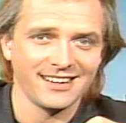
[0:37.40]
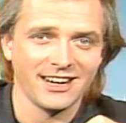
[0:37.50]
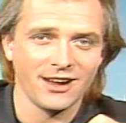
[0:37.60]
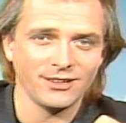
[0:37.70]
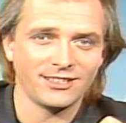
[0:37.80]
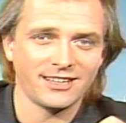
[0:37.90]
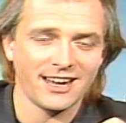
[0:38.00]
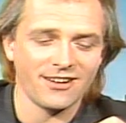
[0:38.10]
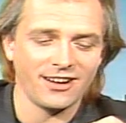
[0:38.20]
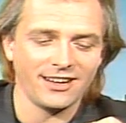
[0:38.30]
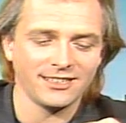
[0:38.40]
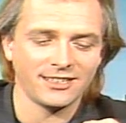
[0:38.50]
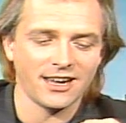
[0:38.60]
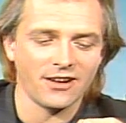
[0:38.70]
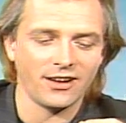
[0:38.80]
I know, it's scary. It's
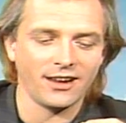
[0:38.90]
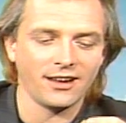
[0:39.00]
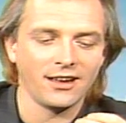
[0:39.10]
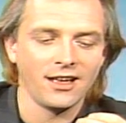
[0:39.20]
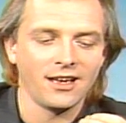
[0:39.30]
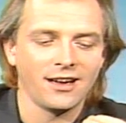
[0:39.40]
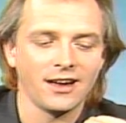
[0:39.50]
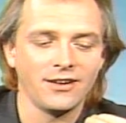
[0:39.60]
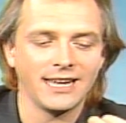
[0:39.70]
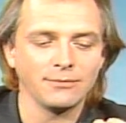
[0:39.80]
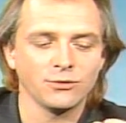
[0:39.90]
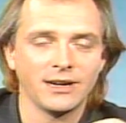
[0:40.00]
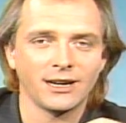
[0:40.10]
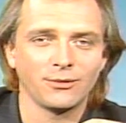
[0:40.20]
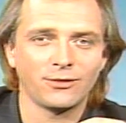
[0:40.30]
scary. I only came to
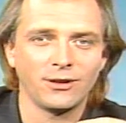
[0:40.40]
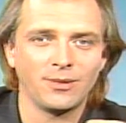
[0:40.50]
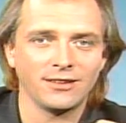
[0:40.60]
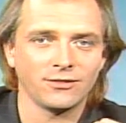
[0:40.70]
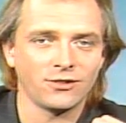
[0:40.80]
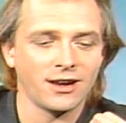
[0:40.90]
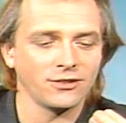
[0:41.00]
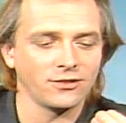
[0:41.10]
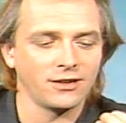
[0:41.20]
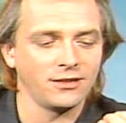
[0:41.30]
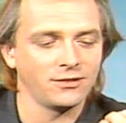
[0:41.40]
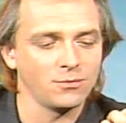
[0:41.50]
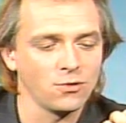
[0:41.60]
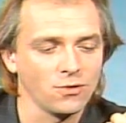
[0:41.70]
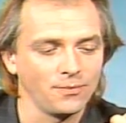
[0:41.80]
America with 3 pairs of trousers. I need
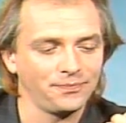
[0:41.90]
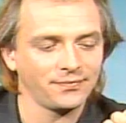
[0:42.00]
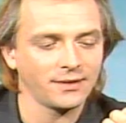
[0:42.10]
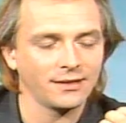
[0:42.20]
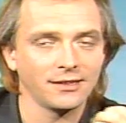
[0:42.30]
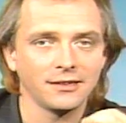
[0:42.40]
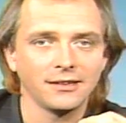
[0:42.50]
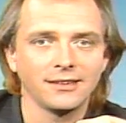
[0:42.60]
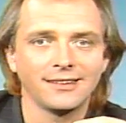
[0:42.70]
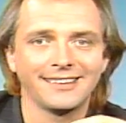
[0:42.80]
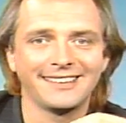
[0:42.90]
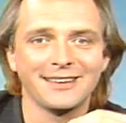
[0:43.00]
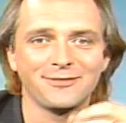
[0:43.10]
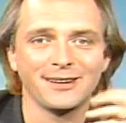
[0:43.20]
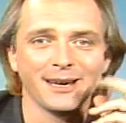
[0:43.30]
some more.
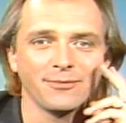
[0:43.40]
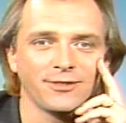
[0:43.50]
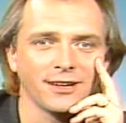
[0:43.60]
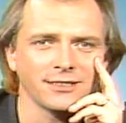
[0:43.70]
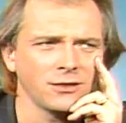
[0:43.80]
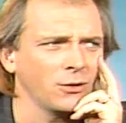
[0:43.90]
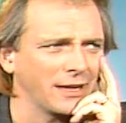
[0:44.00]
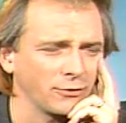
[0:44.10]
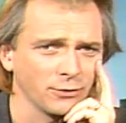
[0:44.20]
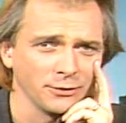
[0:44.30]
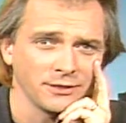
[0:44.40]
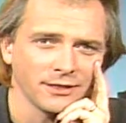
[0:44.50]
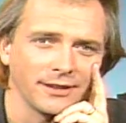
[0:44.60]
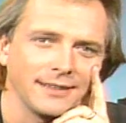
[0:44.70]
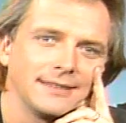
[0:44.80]
They're filling up fast. Oh, that's rude.
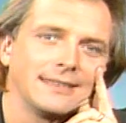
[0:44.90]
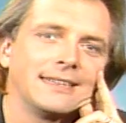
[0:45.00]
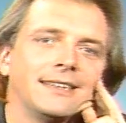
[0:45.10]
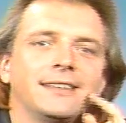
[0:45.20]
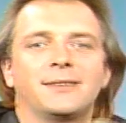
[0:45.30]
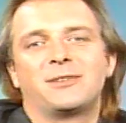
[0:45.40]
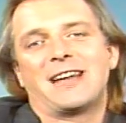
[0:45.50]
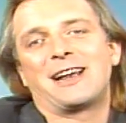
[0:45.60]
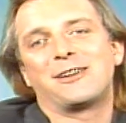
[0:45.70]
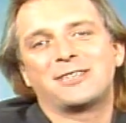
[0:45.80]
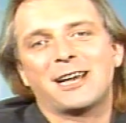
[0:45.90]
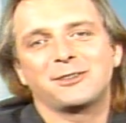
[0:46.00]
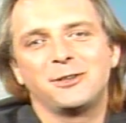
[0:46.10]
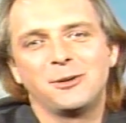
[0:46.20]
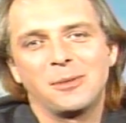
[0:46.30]
Sorry.
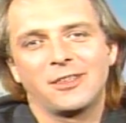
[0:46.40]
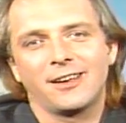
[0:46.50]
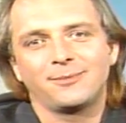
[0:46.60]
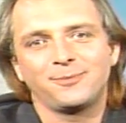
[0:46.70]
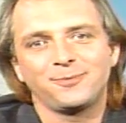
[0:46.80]
Anglo-Saxon humor there.